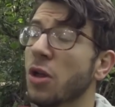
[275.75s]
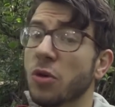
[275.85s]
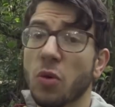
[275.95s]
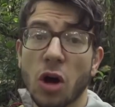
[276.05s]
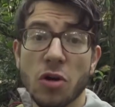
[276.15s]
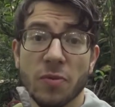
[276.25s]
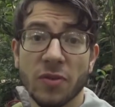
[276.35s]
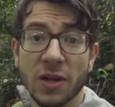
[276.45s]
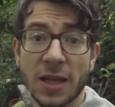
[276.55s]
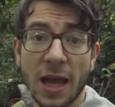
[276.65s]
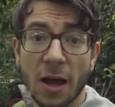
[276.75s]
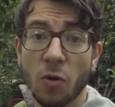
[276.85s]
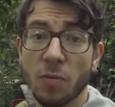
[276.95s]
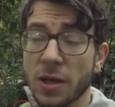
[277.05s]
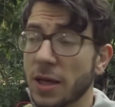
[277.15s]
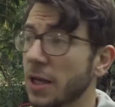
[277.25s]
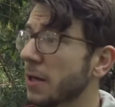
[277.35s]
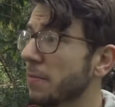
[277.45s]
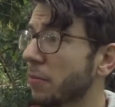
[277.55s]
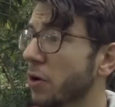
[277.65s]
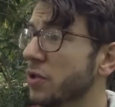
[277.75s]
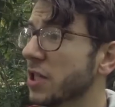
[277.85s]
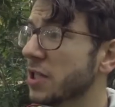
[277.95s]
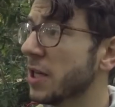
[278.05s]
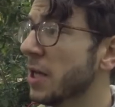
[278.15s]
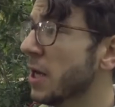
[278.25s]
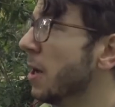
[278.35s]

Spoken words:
that will hopefully help me in processing.